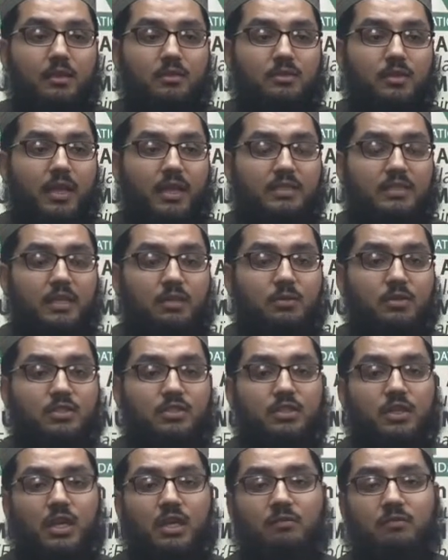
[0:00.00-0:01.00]
So as he
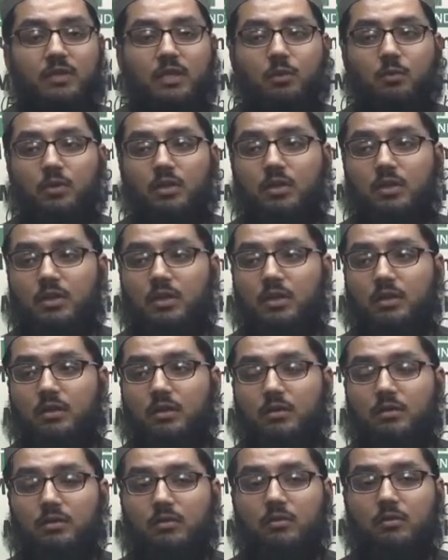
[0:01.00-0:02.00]
was traveling, one
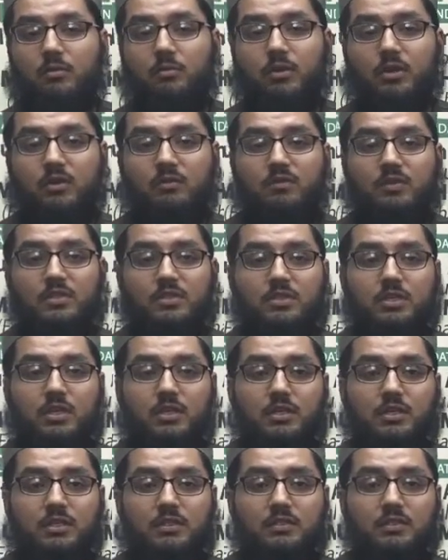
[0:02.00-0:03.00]
of his
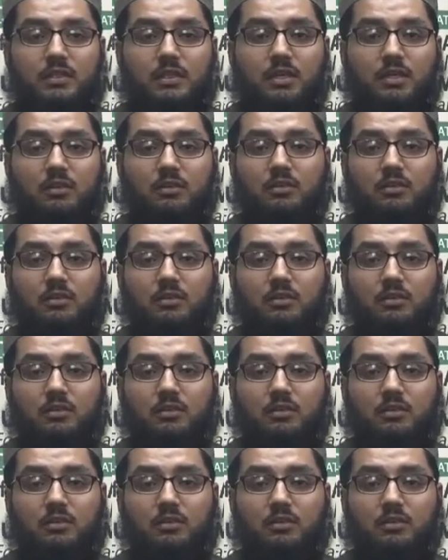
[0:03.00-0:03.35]
journeys,